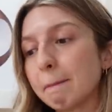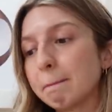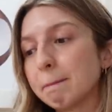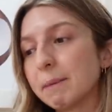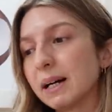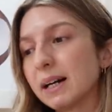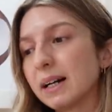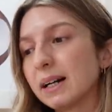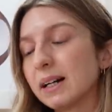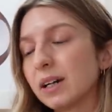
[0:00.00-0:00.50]

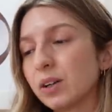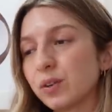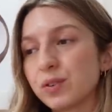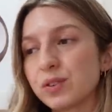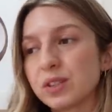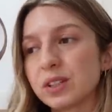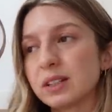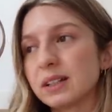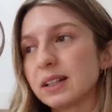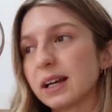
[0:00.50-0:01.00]
But
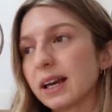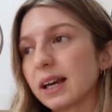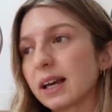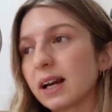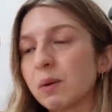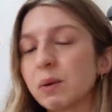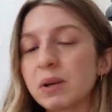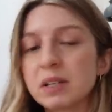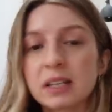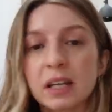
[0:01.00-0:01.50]
often, like,
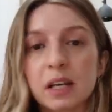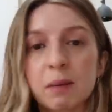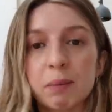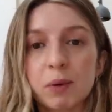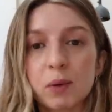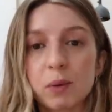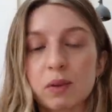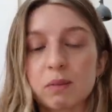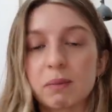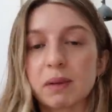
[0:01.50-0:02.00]
I want to take a
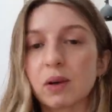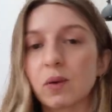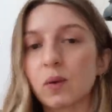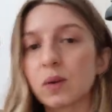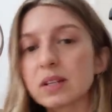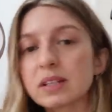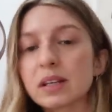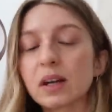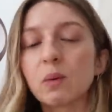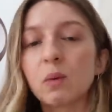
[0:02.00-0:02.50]
book with me, or I
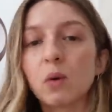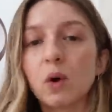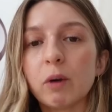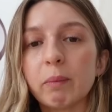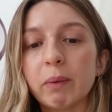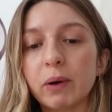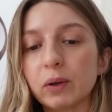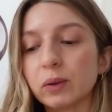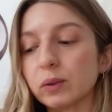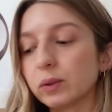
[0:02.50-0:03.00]
want to take a water
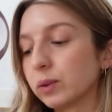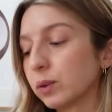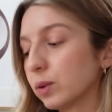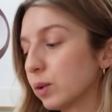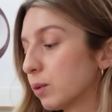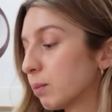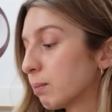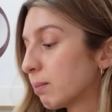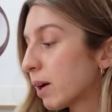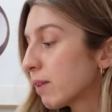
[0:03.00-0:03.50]
bottle,
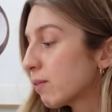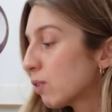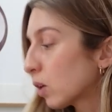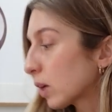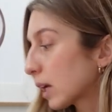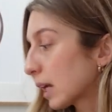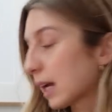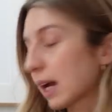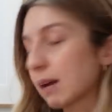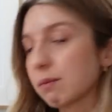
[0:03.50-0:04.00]
or my
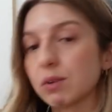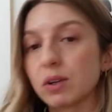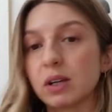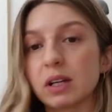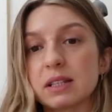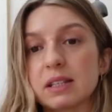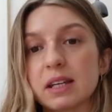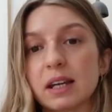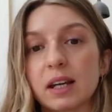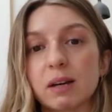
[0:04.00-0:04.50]
vlogging camera
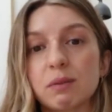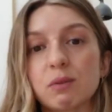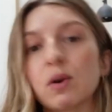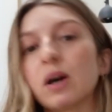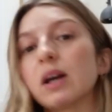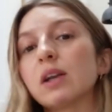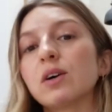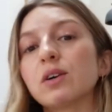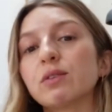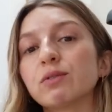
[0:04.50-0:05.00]
can take up
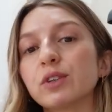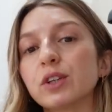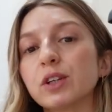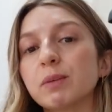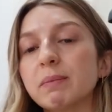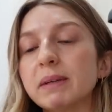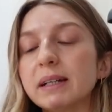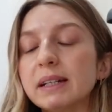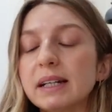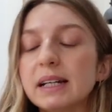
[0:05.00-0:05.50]
quite a lot of
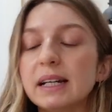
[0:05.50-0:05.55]
room.